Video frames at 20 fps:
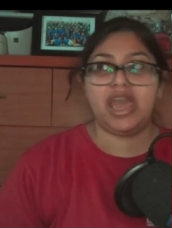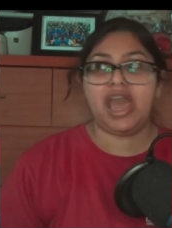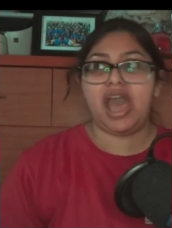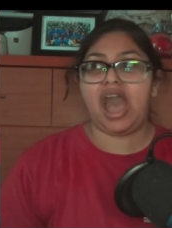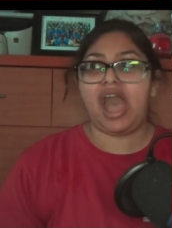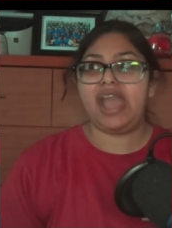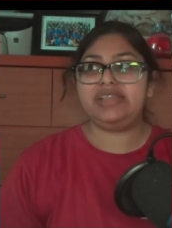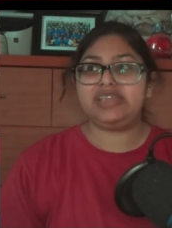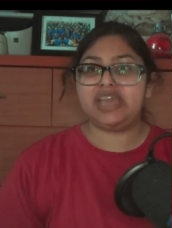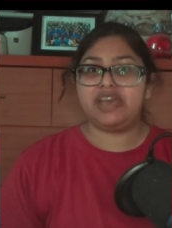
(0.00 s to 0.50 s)

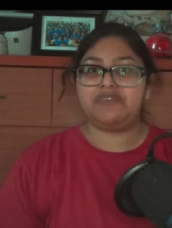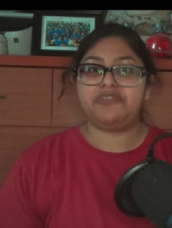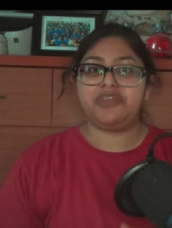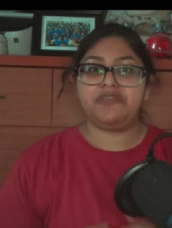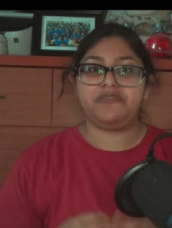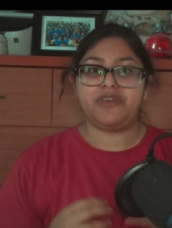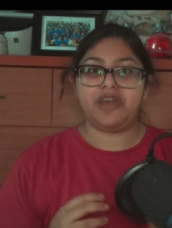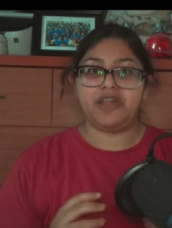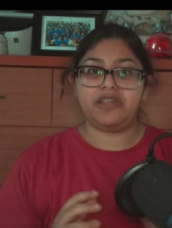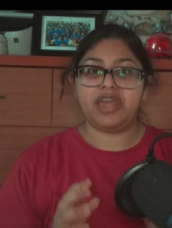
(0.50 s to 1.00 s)
I definitely
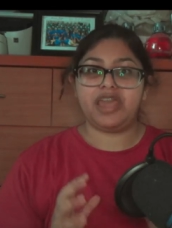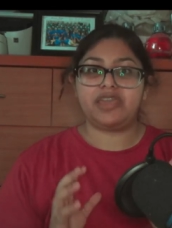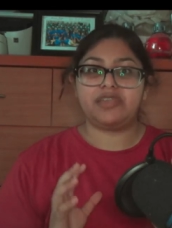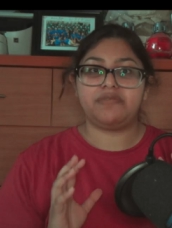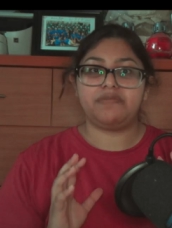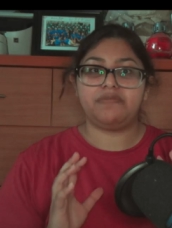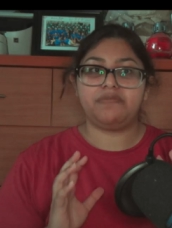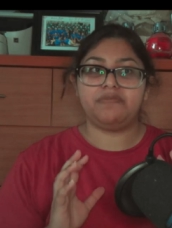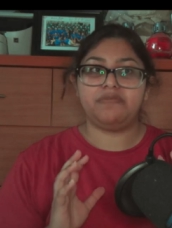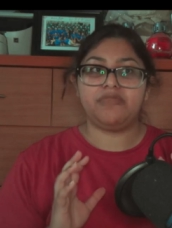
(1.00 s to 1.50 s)
felt like
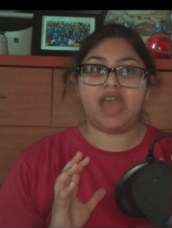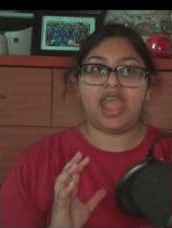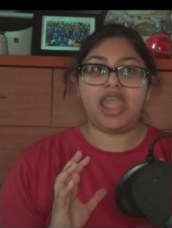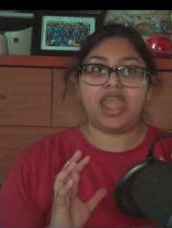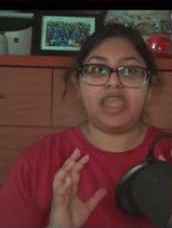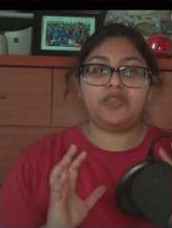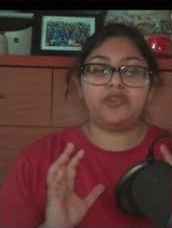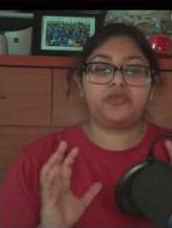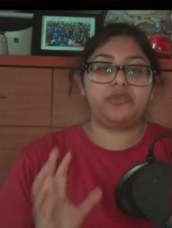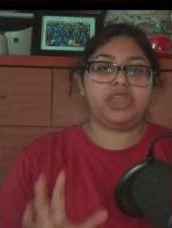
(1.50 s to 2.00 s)
I
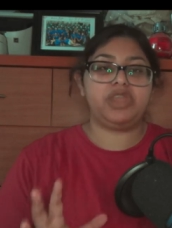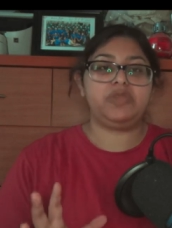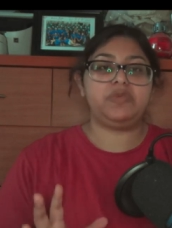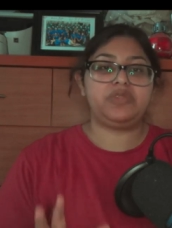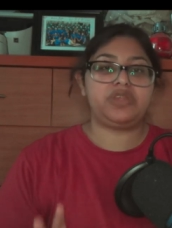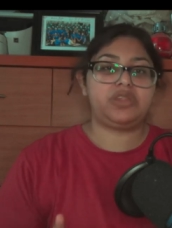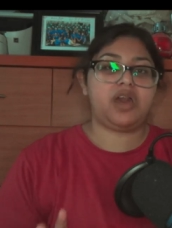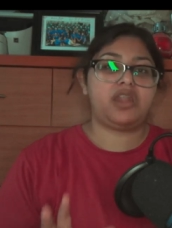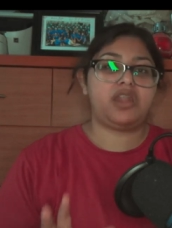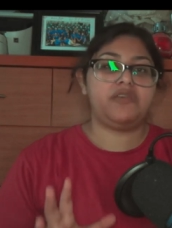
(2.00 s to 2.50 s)
agreed with a
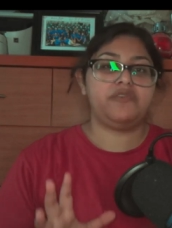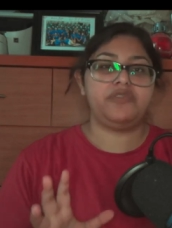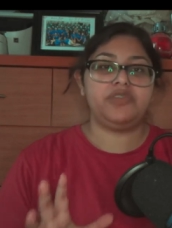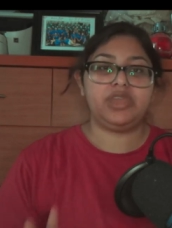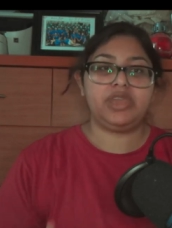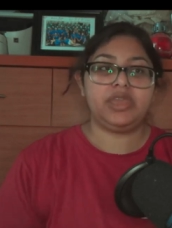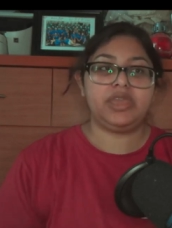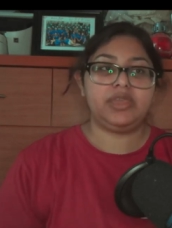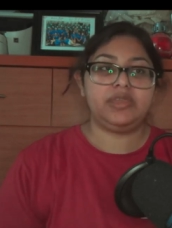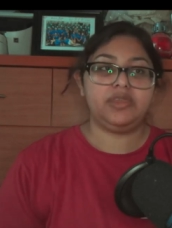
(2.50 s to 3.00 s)
lot of
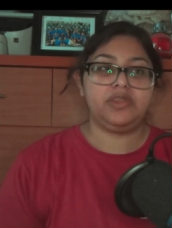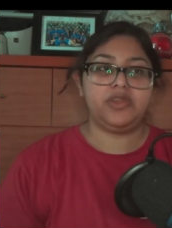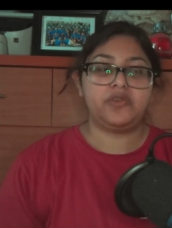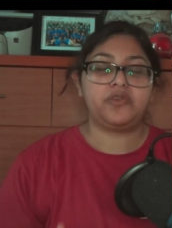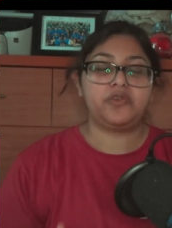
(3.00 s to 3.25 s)
the, you know,